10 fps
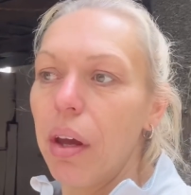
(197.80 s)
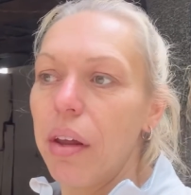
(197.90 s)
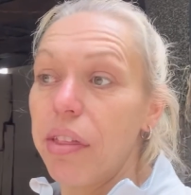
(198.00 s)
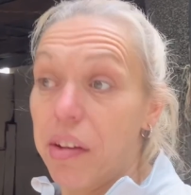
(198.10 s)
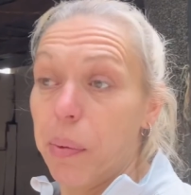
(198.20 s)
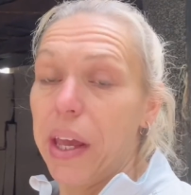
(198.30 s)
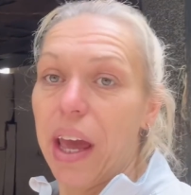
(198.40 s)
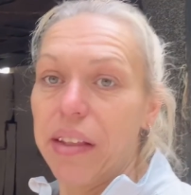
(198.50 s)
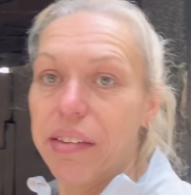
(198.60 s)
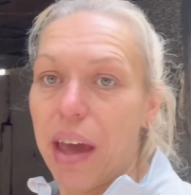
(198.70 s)
this
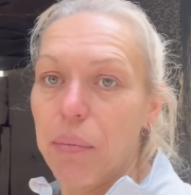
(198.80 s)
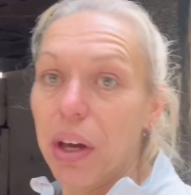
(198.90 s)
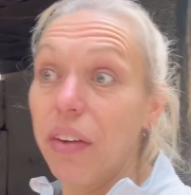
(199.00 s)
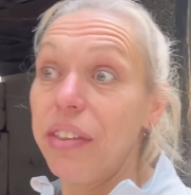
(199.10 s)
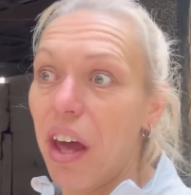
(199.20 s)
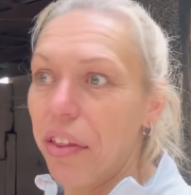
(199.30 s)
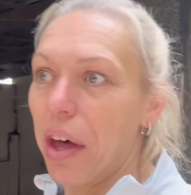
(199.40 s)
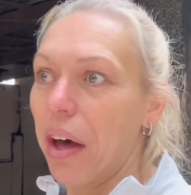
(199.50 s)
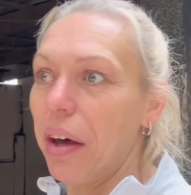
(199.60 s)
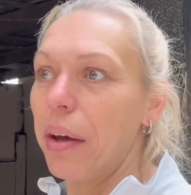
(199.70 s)
weekend again. We've got
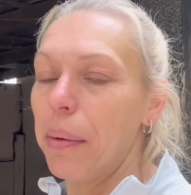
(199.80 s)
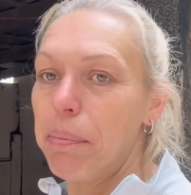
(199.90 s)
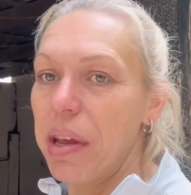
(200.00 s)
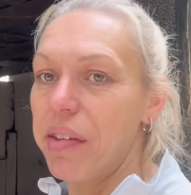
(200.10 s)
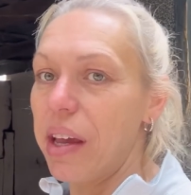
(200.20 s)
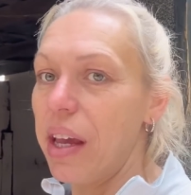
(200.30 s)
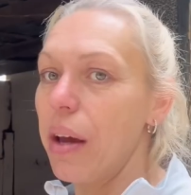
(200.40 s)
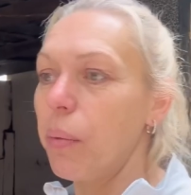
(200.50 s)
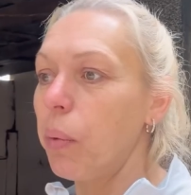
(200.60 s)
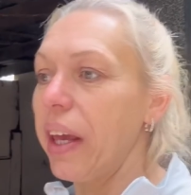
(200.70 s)
another busy
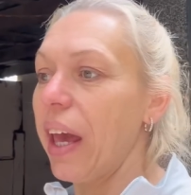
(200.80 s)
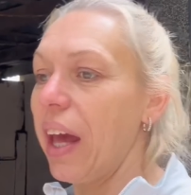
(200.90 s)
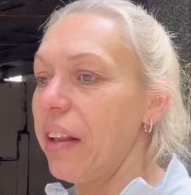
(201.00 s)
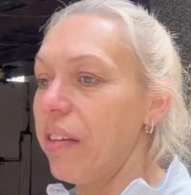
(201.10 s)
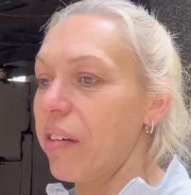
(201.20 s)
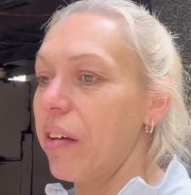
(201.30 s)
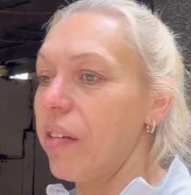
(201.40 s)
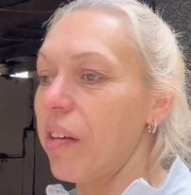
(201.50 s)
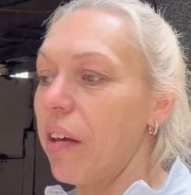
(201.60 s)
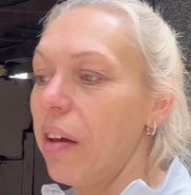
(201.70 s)
weekend
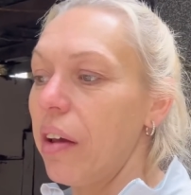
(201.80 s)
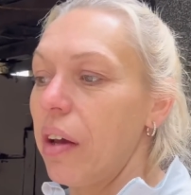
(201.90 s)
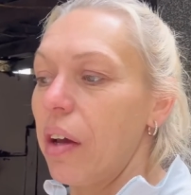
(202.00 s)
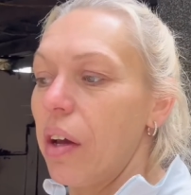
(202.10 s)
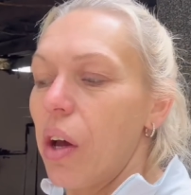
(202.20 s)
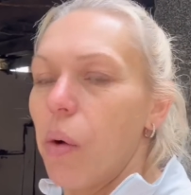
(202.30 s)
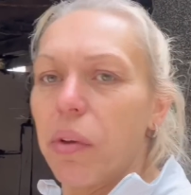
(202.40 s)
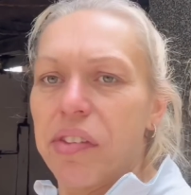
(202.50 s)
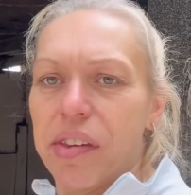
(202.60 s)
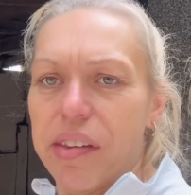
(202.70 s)
because
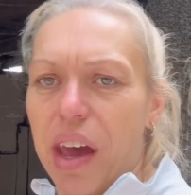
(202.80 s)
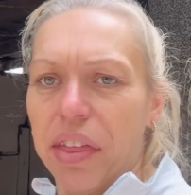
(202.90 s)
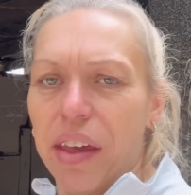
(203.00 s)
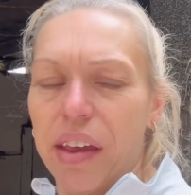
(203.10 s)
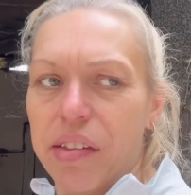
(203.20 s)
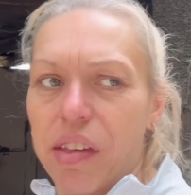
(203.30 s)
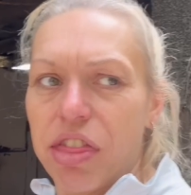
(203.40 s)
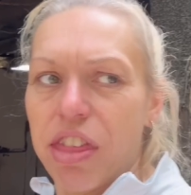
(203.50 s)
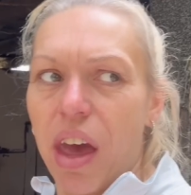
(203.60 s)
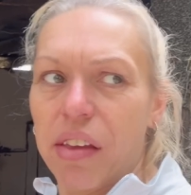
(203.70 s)
what's today? I think it's the
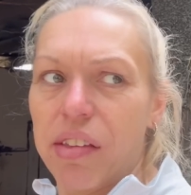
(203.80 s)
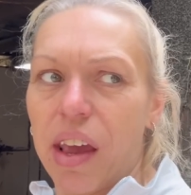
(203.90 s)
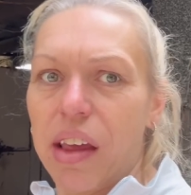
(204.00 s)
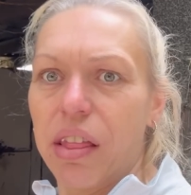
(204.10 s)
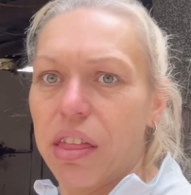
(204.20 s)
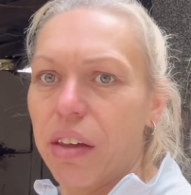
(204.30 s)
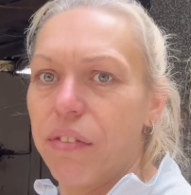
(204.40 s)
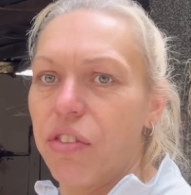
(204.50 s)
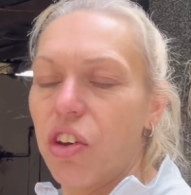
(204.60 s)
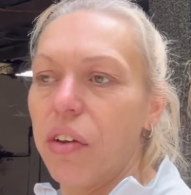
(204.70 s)
13th
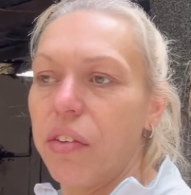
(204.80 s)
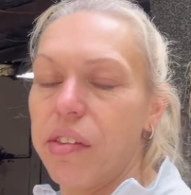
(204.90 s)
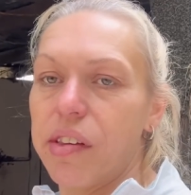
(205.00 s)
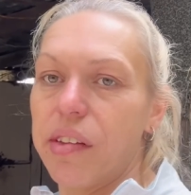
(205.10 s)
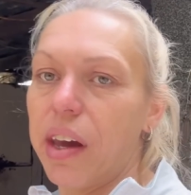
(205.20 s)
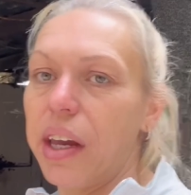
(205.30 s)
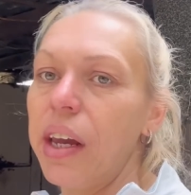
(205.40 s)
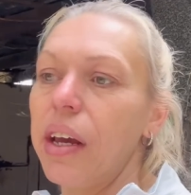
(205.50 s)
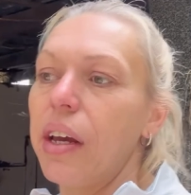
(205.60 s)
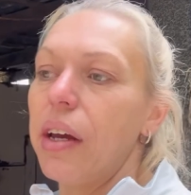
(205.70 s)
of June today.
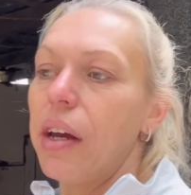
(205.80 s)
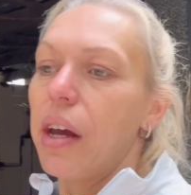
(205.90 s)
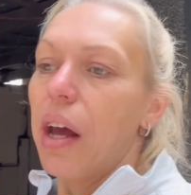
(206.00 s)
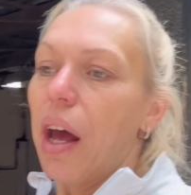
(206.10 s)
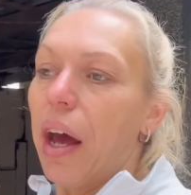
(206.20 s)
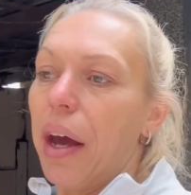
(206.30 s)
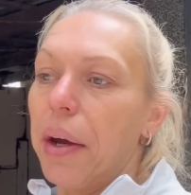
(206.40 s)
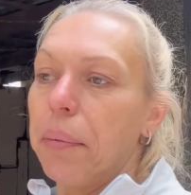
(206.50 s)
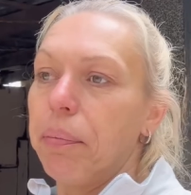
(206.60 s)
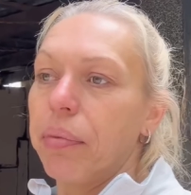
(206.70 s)

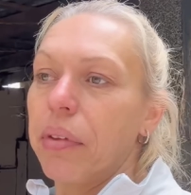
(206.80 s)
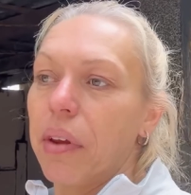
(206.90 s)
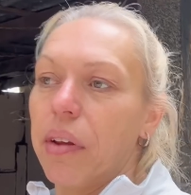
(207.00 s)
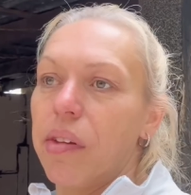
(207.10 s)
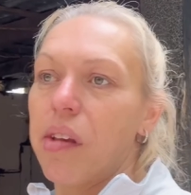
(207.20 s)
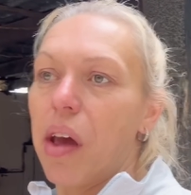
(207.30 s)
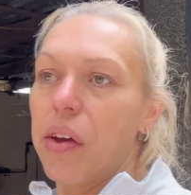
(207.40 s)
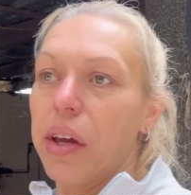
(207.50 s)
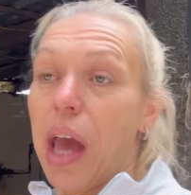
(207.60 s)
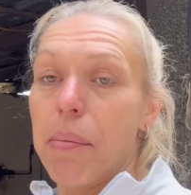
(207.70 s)

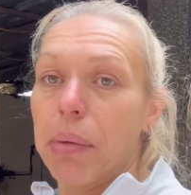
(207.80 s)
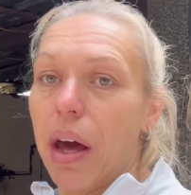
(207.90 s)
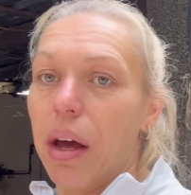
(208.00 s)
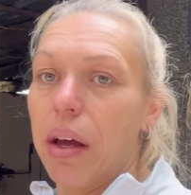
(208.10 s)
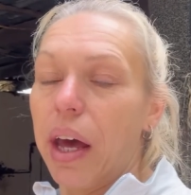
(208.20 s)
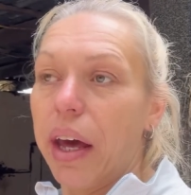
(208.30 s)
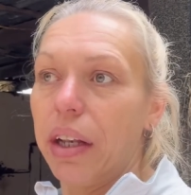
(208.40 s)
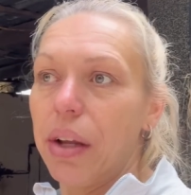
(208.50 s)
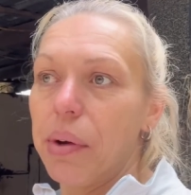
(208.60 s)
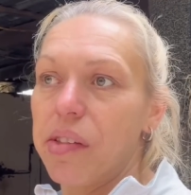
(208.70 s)
So Gambler and
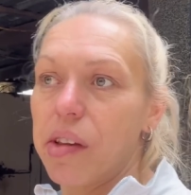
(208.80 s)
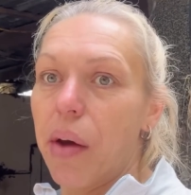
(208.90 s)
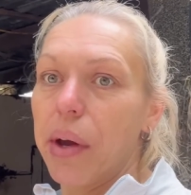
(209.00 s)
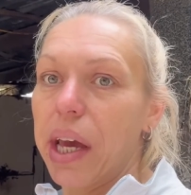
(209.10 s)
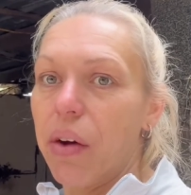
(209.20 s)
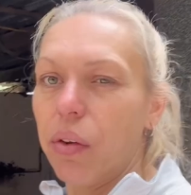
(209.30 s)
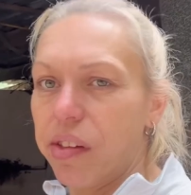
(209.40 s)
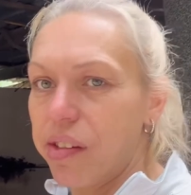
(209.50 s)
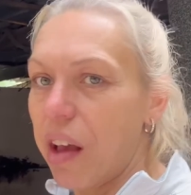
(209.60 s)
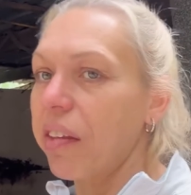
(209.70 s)
Lewis are going out on
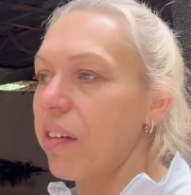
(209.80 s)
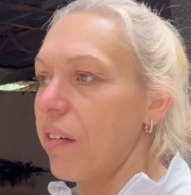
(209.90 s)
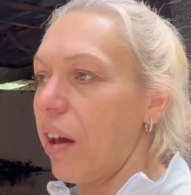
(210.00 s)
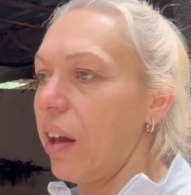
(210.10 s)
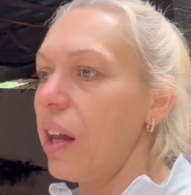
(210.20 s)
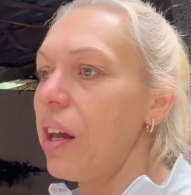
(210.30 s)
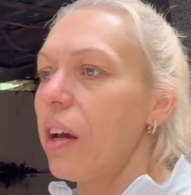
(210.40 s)
Saturday.